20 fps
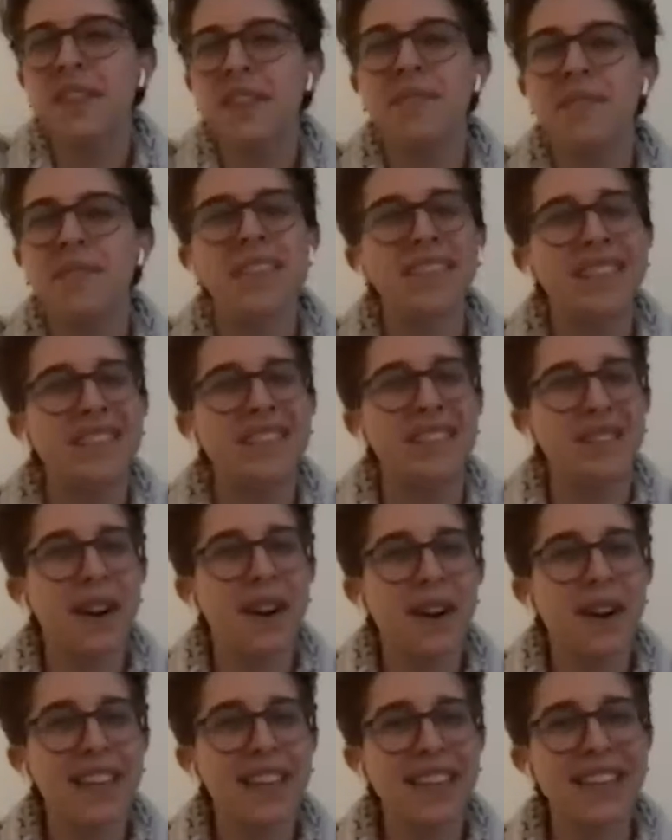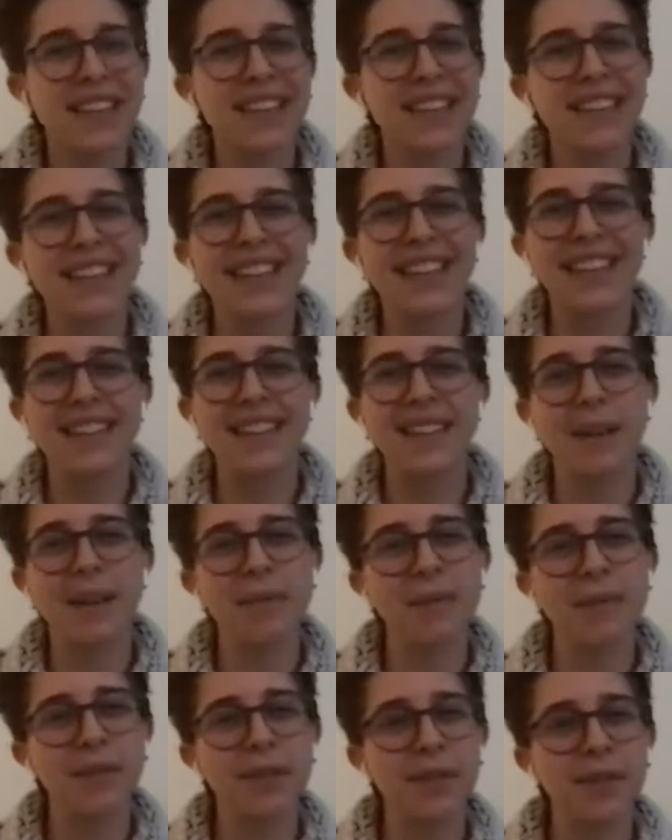have something that's not in like
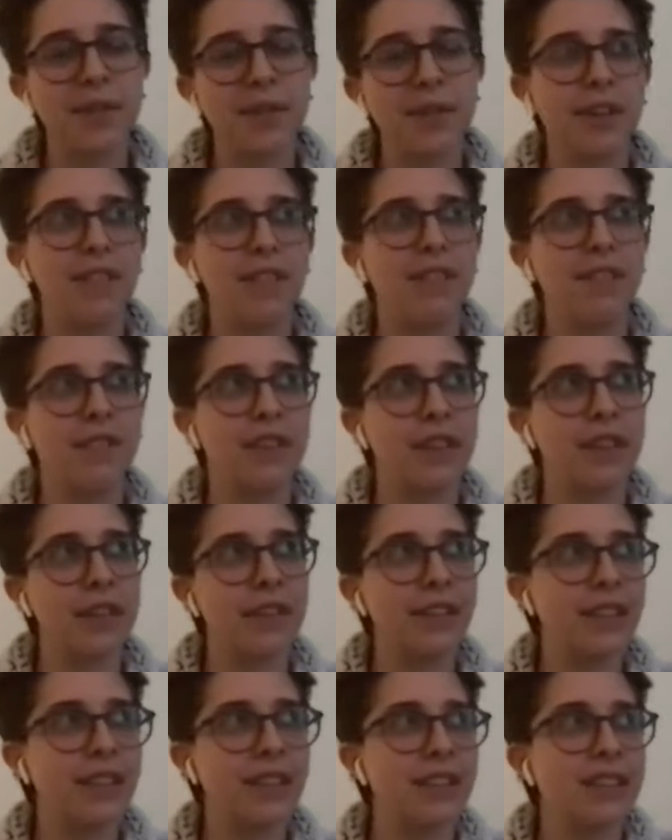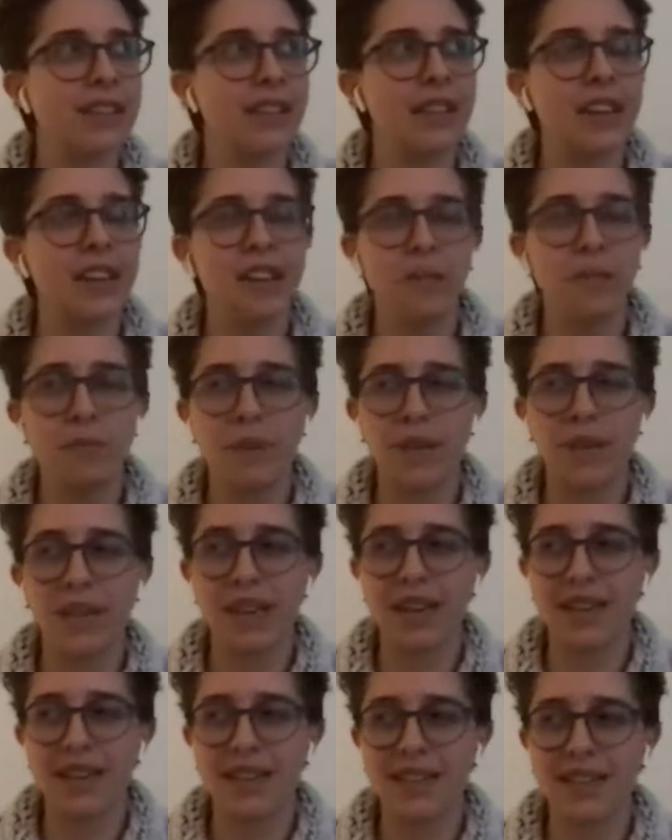double degree fields
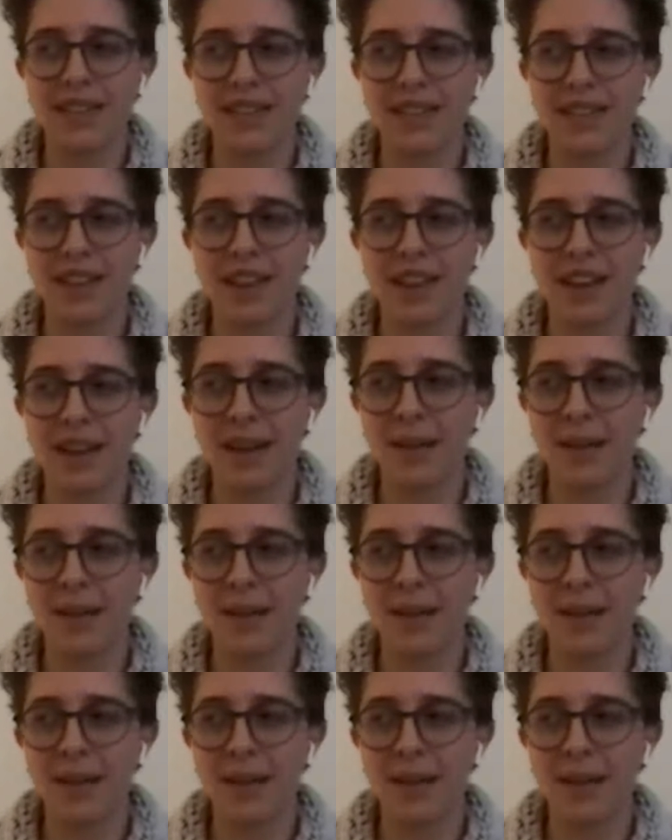because